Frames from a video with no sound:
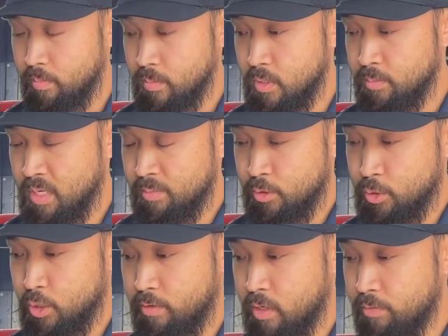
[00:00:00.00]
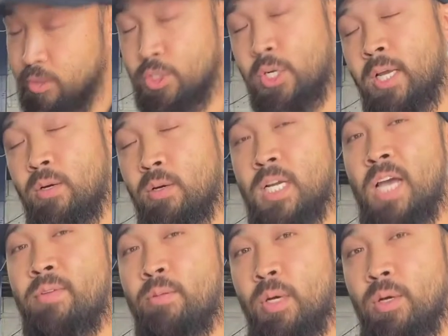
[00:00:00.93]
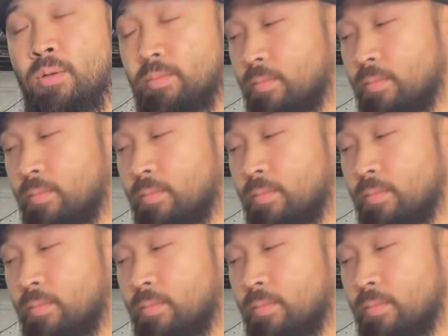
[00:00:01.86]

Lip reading: Sometimes it's driven off the chain or timing belt.